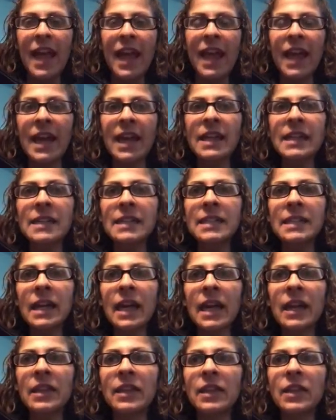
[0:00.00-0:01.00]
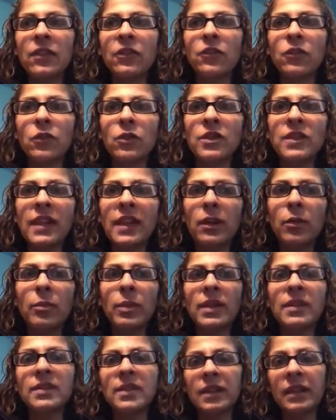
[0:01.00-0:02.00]
And the for sale,
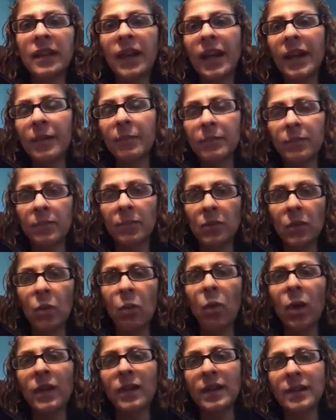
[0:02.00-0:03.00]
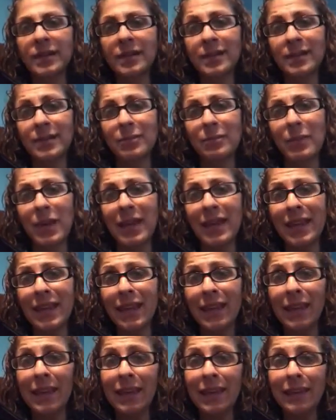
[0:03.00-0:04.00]
basically, I am the one that's
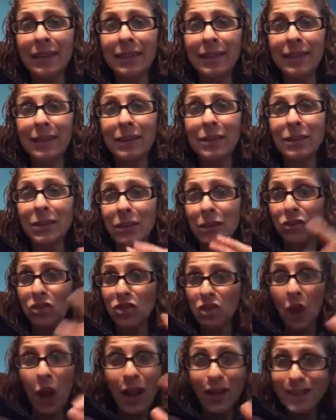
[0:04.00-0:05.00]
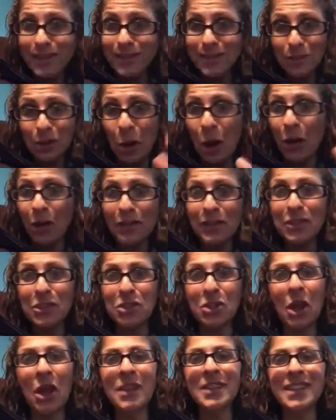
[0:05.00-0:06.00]
making the shots, so calling the
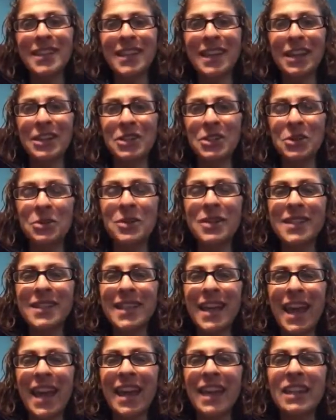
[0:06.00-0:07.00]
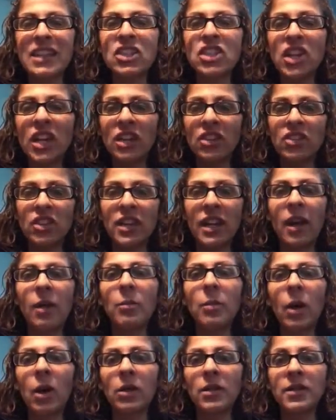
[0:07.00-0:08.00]
shots, I guess you would say, and changing
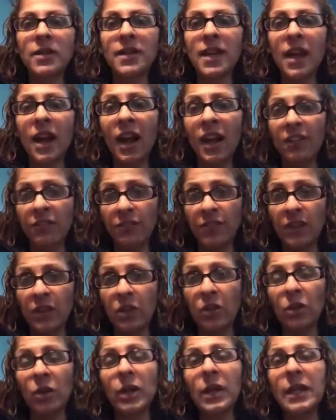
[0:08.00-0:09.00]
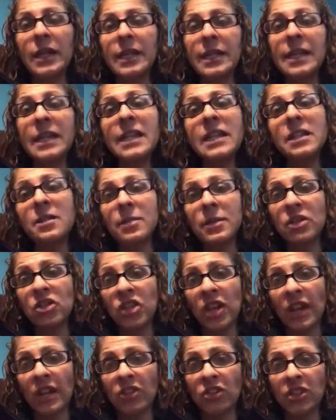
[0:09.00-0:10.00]
out parts that I feel need to be
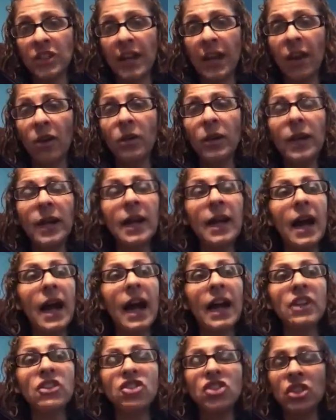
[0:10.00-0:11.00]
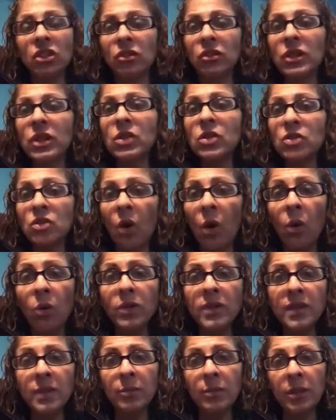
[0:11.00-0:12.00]
changed out. I generally
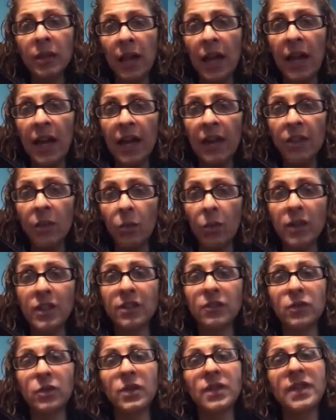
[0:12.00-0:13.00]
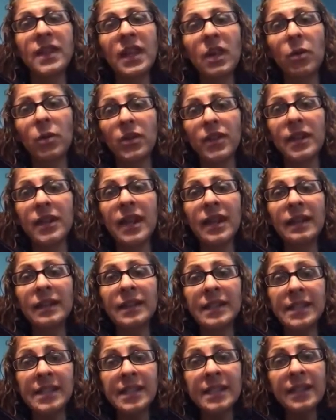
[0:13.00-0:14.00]
don't supply the ones for sale with an
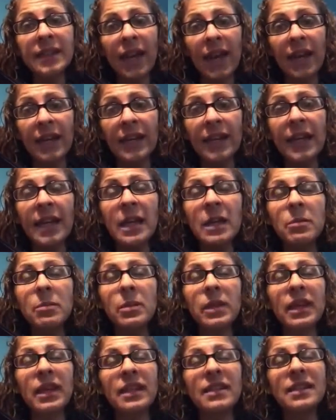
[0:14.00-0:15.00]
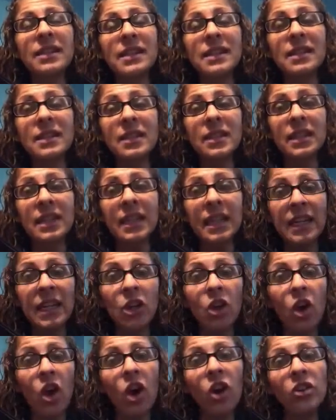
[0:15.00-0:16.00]
LED light because it is
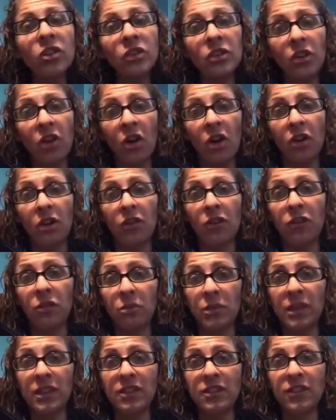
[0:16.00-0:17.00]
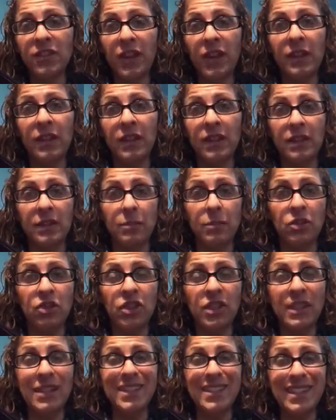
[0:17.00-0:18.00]
getting harder and harder for me to find these
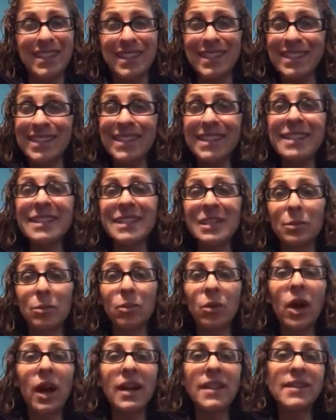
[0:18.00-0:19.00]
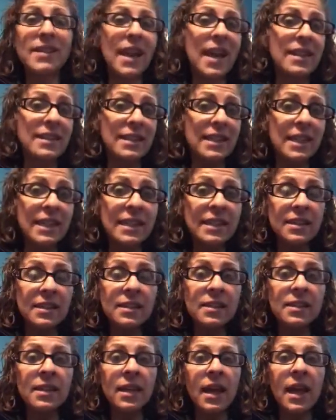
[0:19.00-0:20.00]
machines at a decent price as it
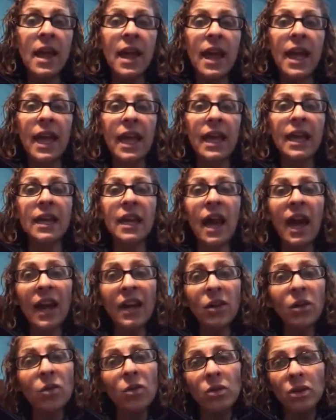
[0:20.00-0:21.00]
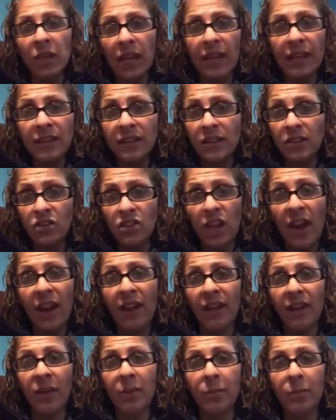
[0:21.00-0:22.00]
is. And I don't like to
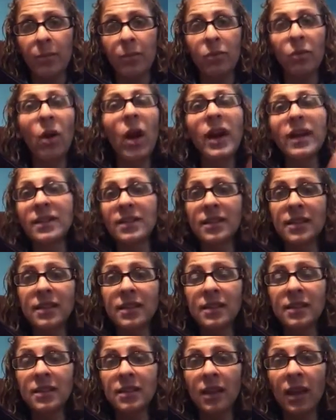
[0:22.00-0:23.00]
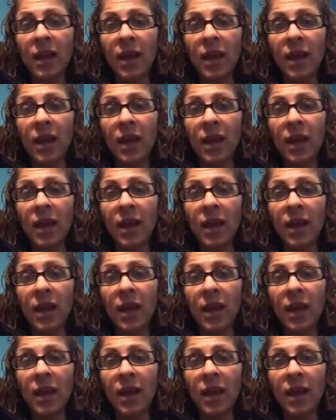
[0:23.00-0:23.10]
jack up prices.